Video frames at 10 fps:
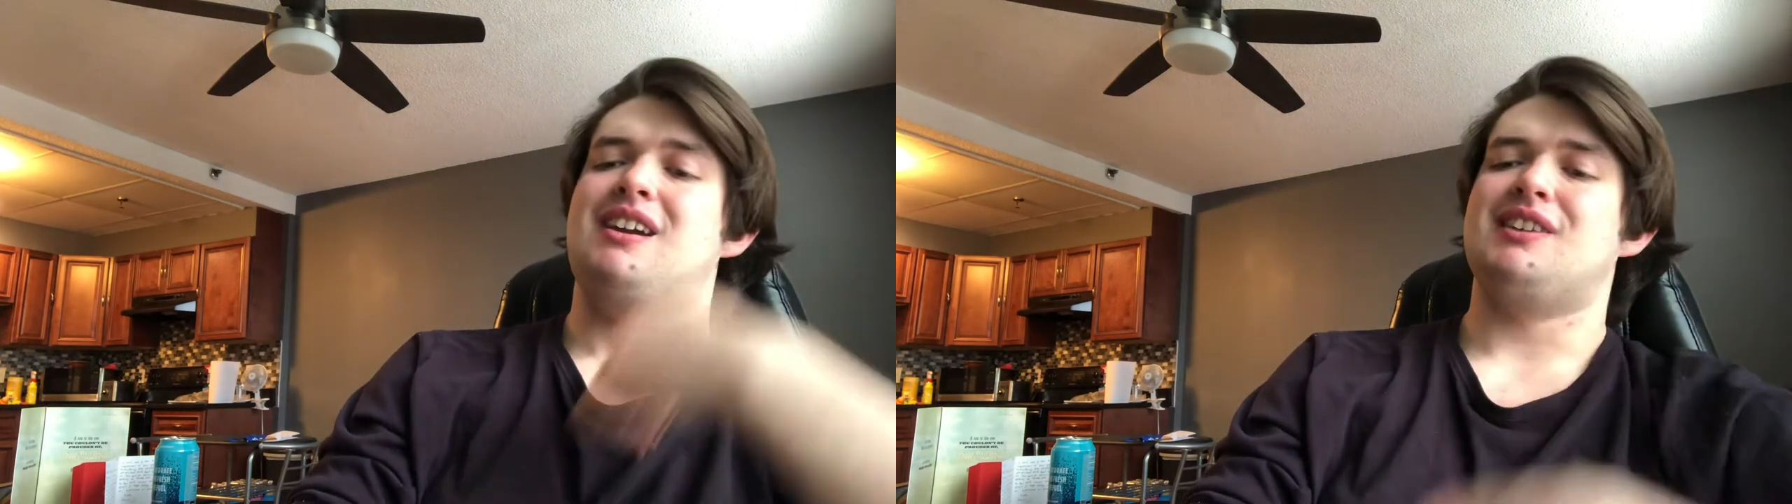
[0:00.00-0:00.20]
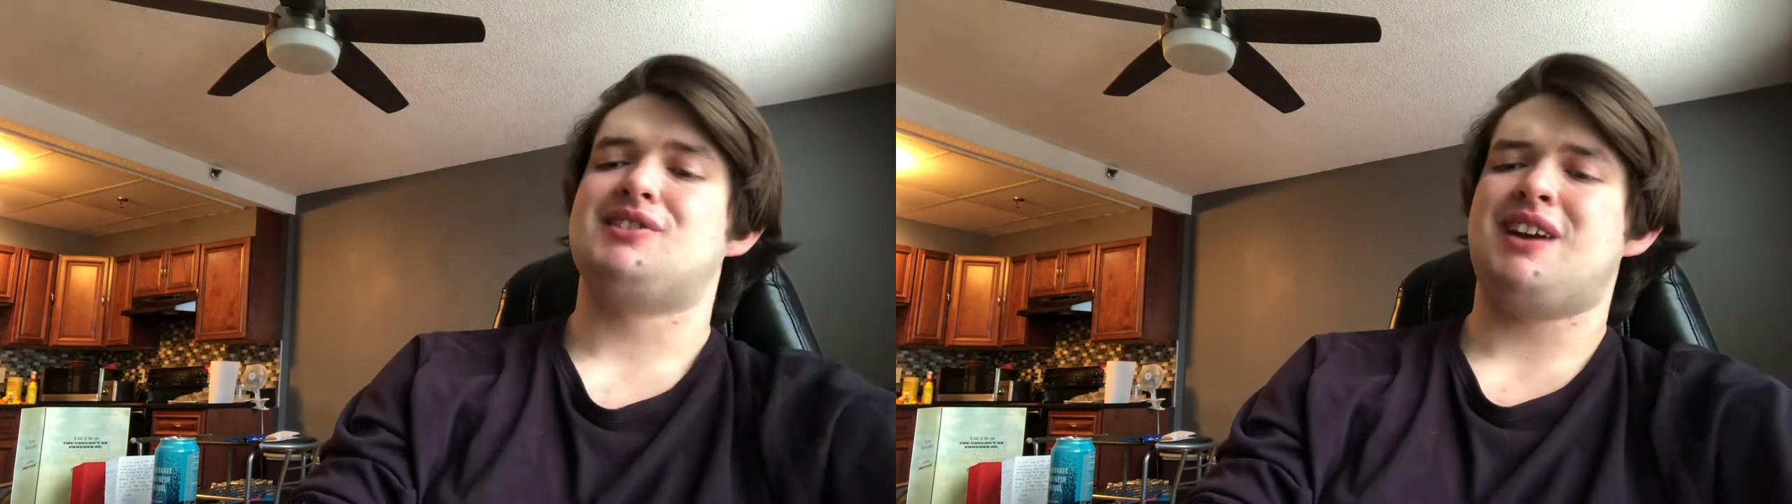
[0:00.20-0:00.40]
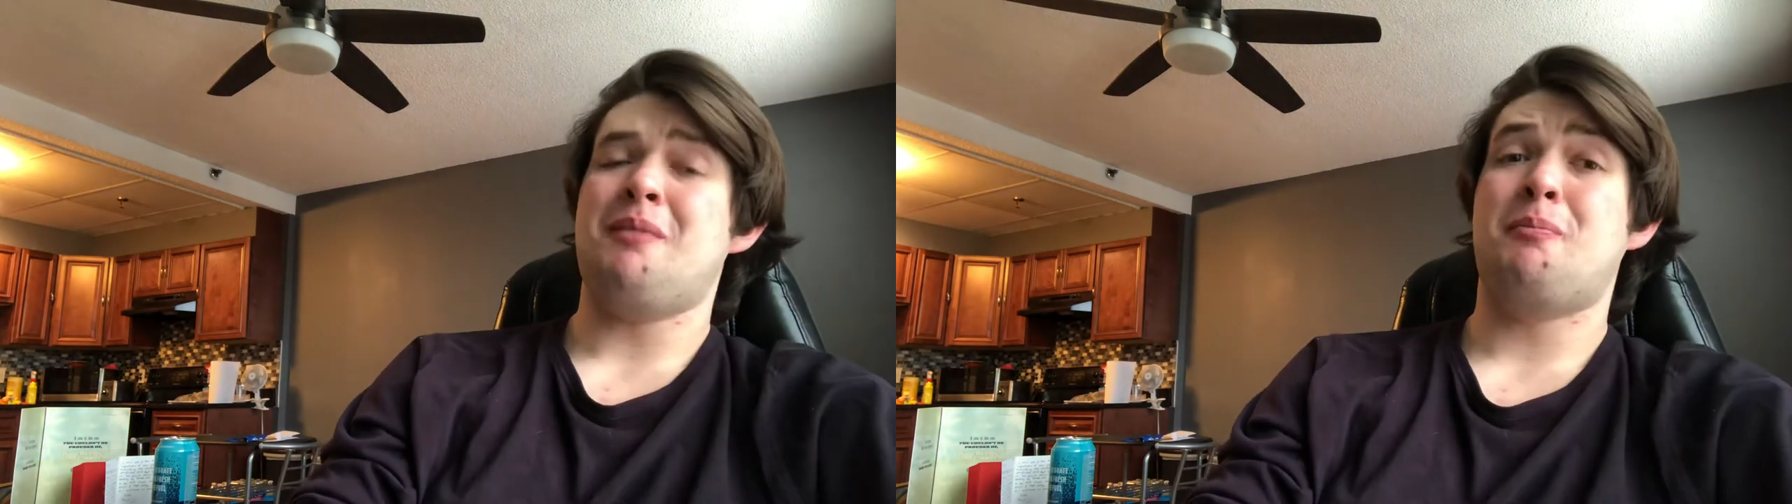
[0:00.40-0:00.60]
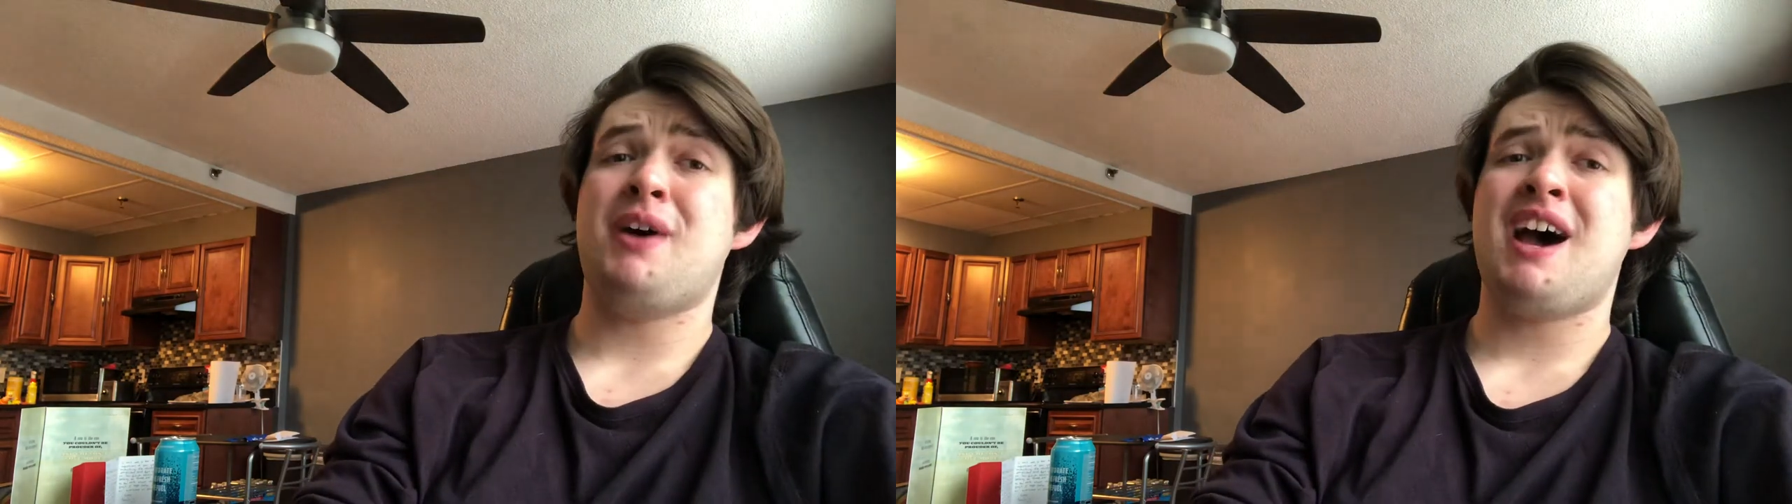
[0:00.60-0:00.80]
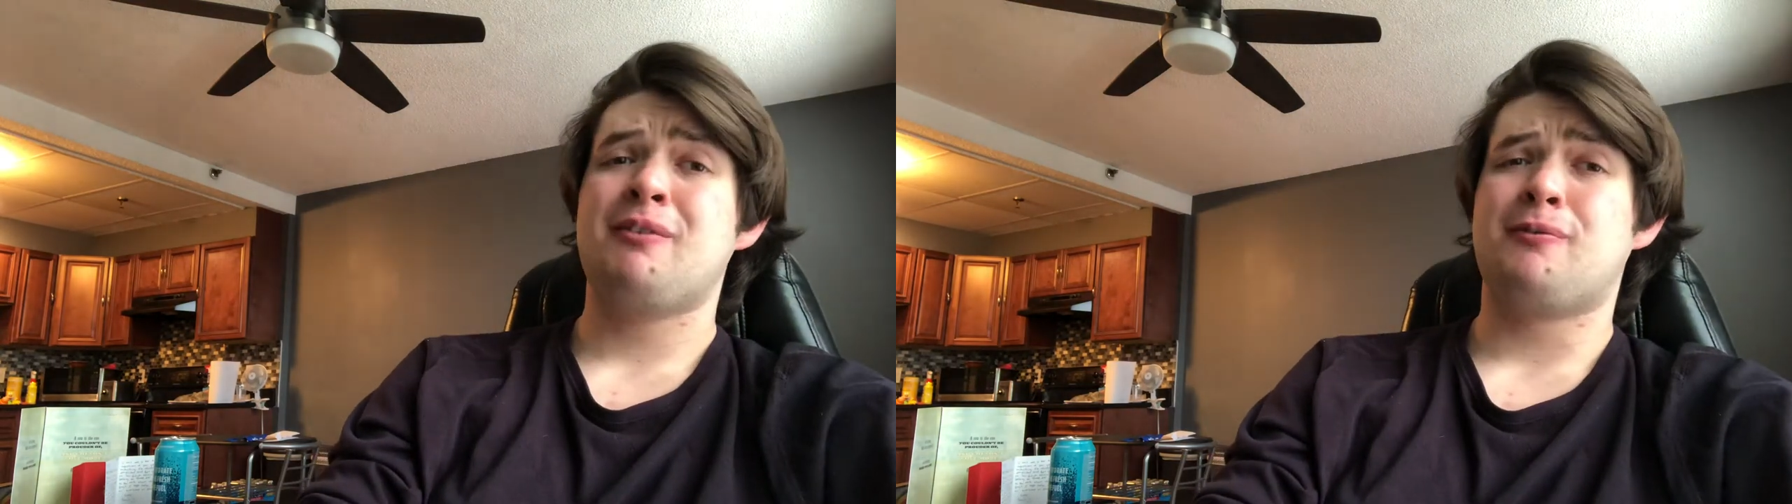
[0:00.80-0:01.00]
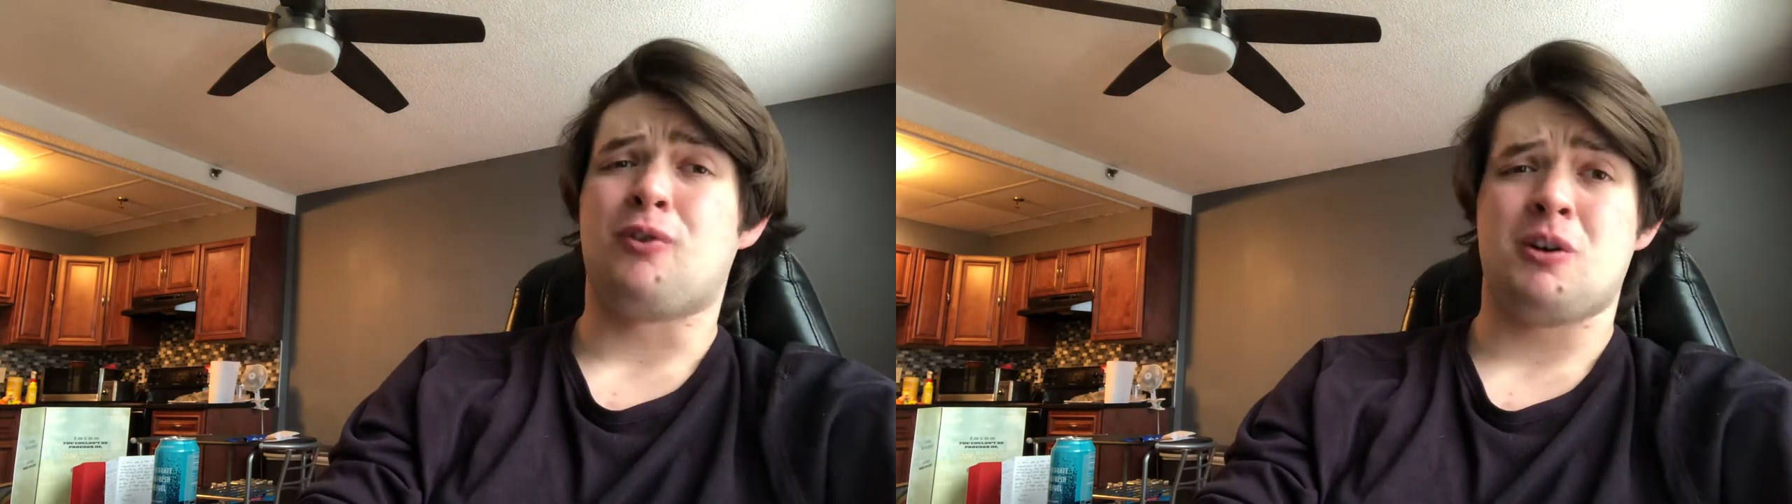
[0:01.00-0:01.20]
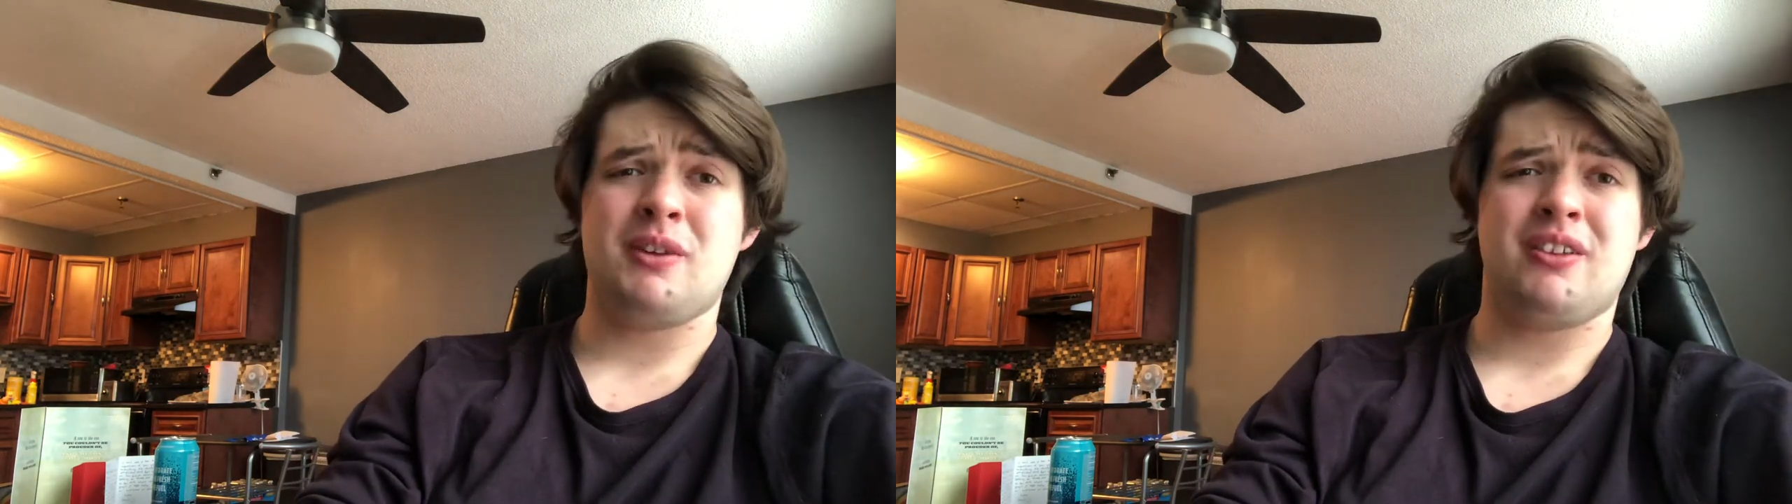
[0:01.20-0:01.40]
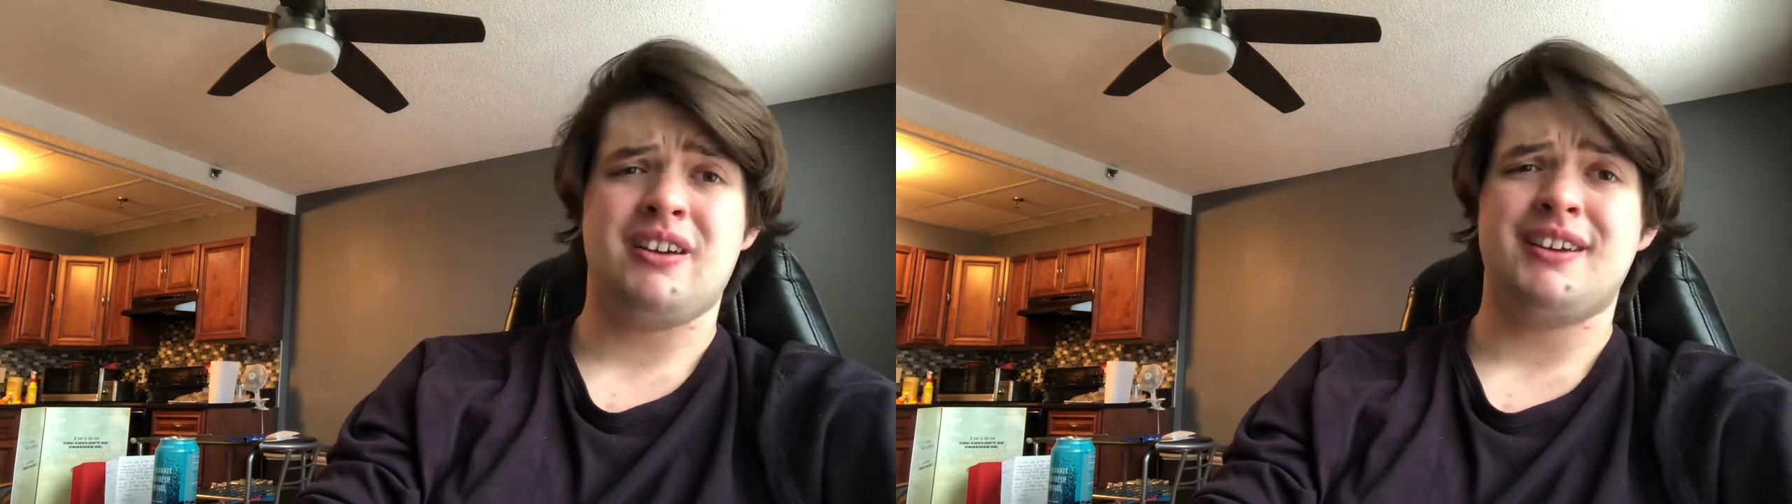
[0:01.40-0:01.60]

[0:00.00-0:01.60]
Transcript: it's not a bad formula